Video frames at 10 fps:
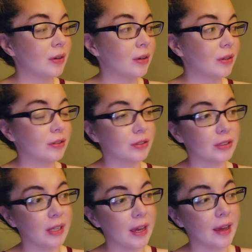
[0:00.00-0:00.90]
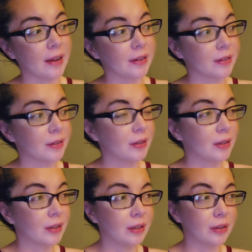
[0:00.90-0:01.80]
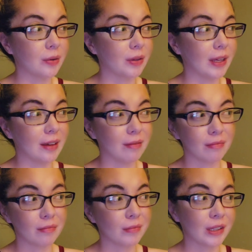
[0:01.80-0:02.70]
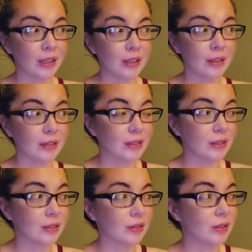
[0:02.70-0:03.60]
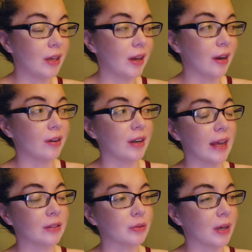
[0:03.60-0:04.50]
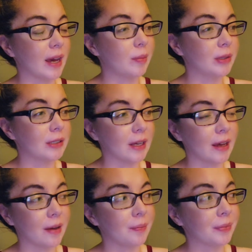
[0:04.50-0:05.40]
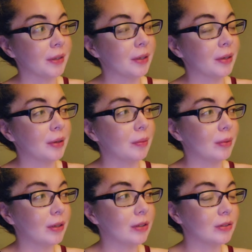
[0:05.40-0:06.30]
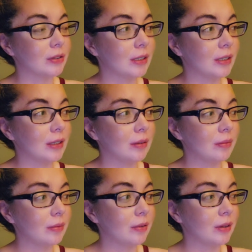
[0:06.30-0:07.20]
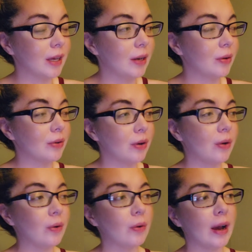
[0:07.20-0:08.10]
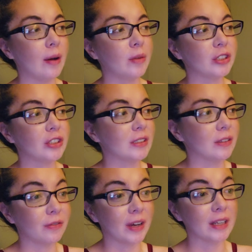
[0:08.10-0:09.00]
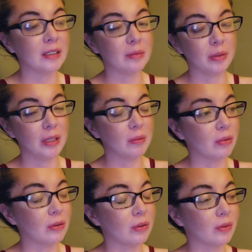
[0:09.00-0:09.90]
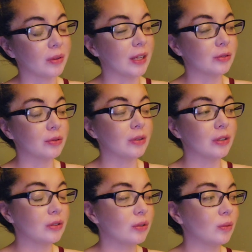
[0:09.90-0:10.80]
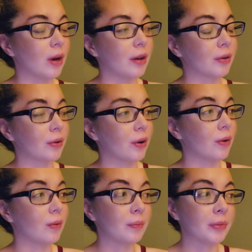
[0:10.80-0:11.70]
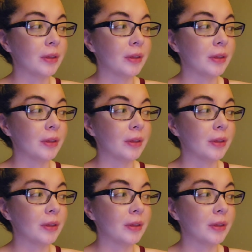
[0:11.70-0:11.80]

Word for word: understand. You know, they this is their natural habitat, but you see they don't know how much it's affecting people that truly do want to grow.